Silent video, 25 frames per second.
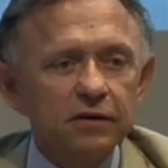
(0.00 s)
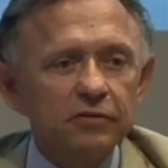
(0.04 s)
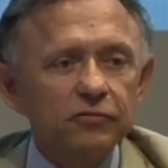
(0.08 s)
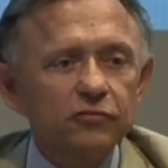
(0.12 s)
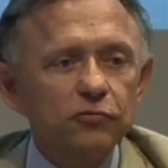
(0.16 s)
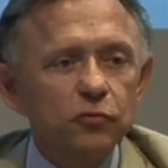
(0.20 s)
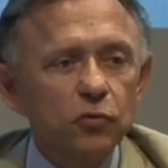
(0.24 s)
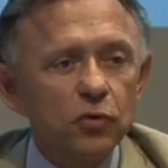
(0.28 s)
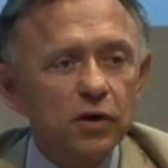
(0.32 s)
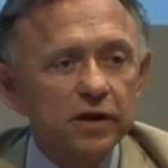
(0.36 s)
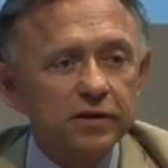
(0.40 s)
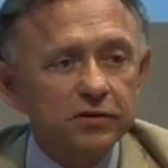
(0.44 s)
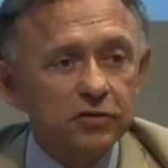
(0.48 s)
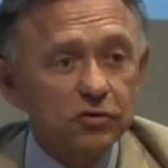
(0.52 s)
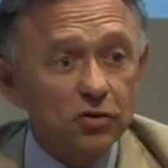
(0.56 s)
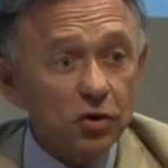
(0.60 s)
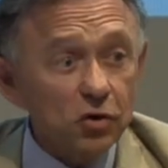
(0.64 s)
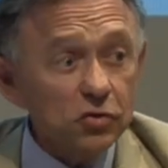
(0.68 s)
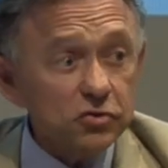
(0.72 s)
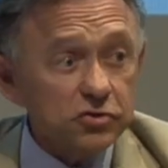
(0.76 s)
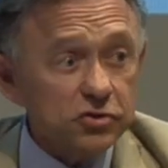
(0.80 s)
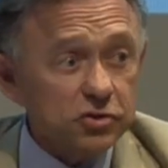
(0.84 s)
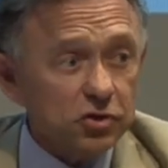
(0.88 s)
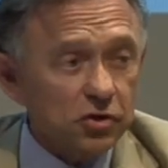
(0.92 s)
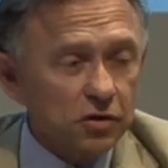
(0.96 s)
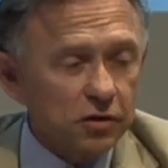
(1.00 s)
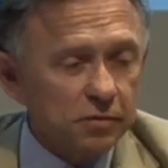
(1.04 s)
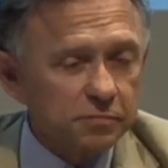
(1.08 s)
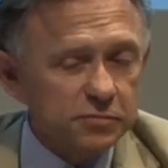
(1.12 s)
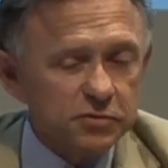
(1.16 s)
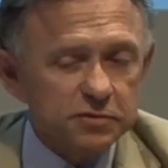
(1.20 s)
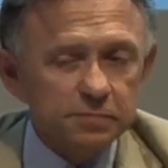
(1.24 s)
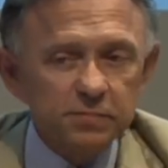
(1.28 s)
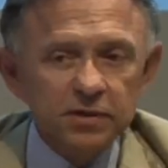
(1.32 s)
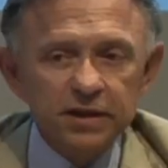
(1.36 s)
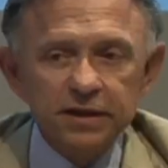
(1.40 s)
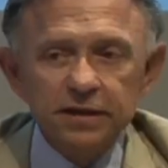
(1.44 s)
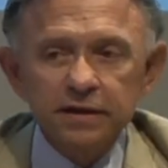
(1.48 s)
of what those
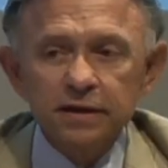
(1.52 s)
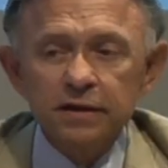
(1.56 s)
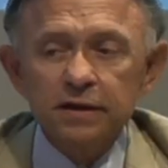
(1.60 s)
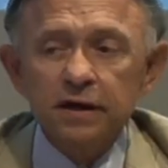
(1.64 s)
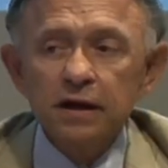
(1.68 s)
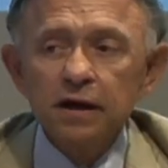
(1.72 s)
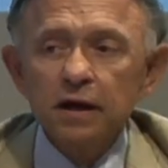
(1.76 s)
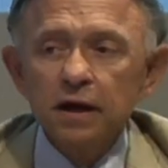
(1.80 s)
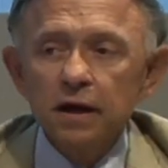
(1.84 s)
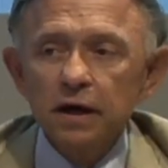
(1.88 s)
terms mean.